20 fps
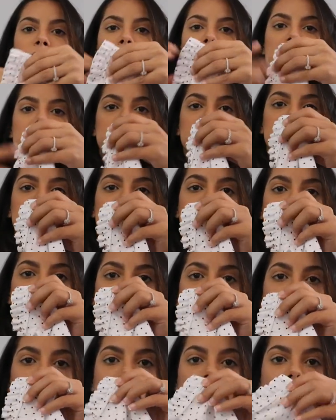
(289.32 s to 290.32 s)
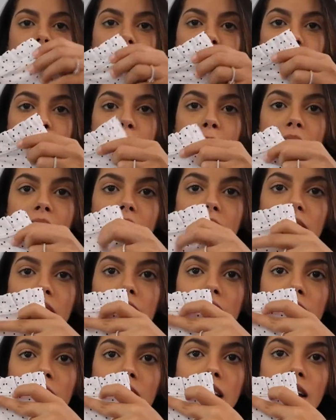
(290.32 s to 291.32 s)
a button detail on the
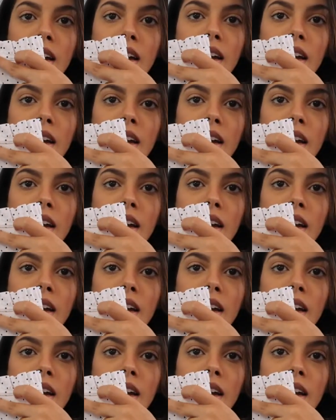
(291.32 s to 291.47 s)
back.